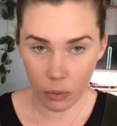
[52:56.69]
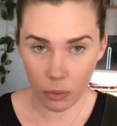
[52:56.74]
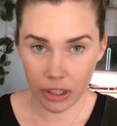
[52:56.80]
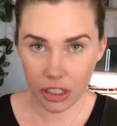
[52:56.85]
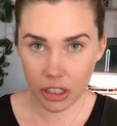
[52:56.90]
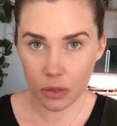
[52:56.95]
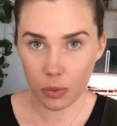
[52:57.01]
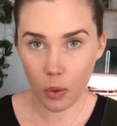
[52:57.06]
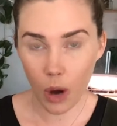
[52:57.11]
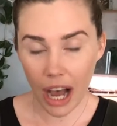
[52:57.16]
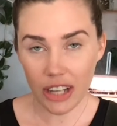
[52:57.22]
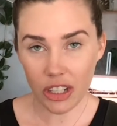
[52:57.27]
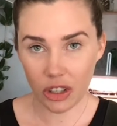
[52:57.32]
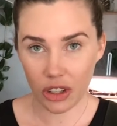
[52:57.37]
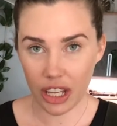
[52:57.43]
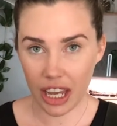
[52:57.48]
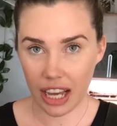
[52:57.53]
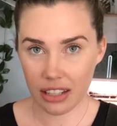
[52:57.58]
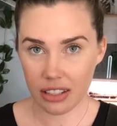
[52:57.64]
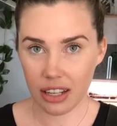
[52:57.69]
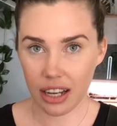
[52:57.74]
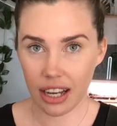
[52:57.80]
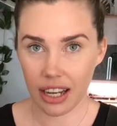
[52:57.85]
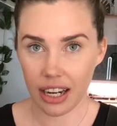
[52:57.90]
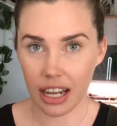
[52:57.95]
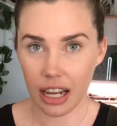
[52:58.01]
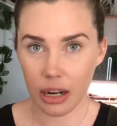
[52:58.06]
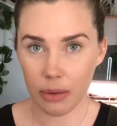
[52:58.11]
which is white on the
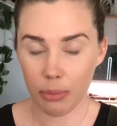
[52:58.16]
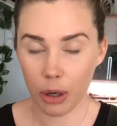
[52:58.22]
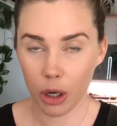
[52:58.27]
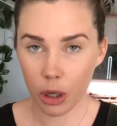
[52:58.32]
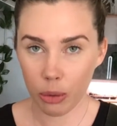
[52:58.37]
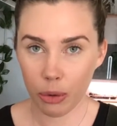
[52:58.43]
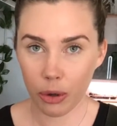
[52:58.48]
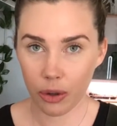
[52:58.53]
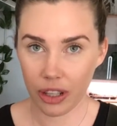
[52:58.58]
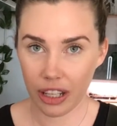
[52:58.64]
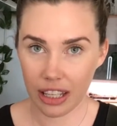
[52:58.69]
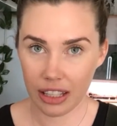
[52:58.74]
outside and purple on the